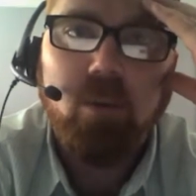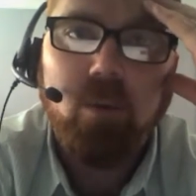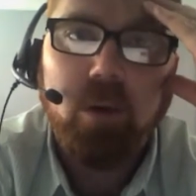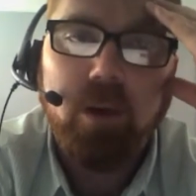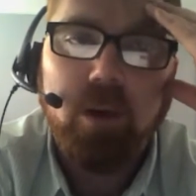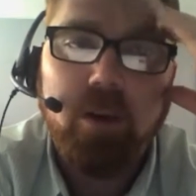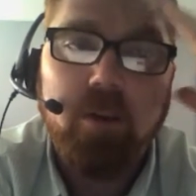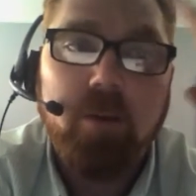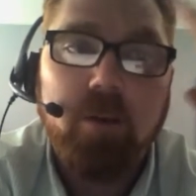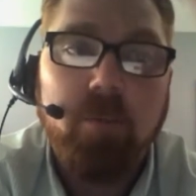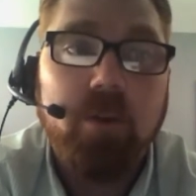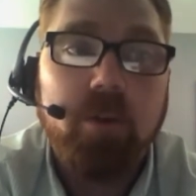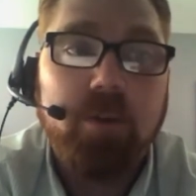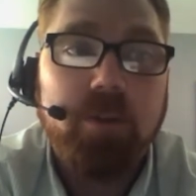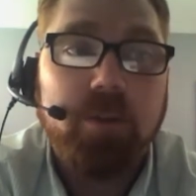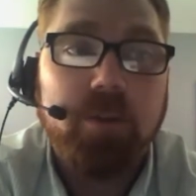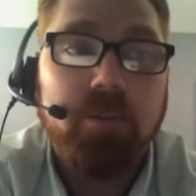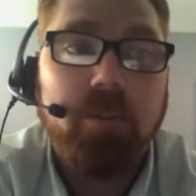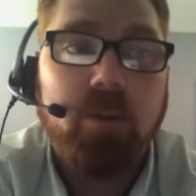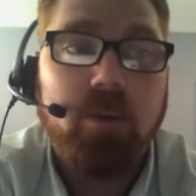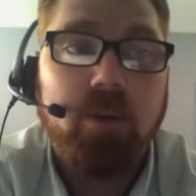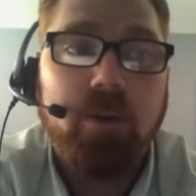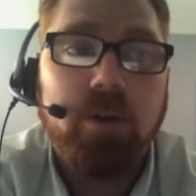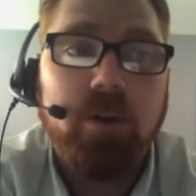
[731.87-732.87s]
one of the
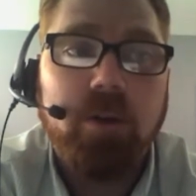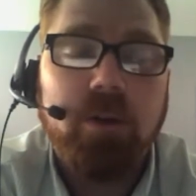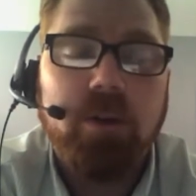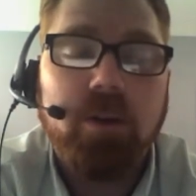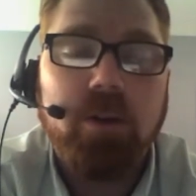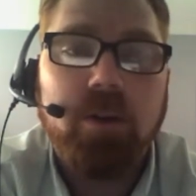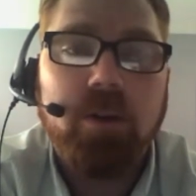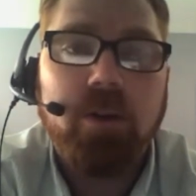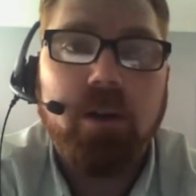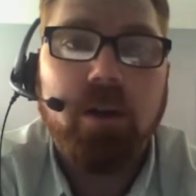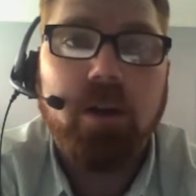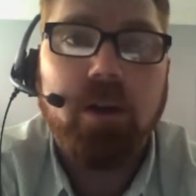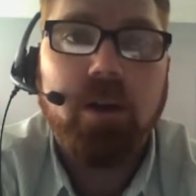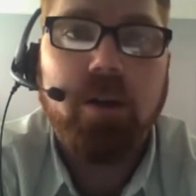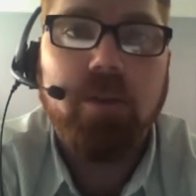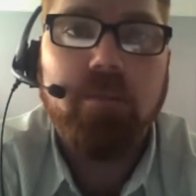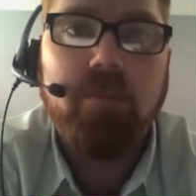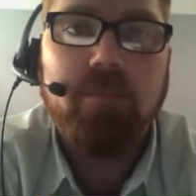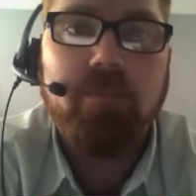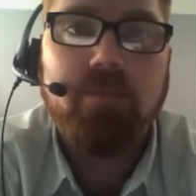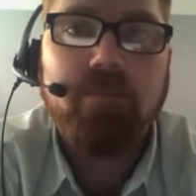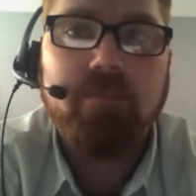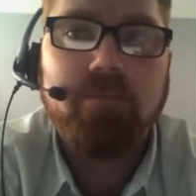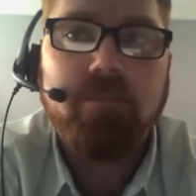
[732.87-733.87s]
most important uh,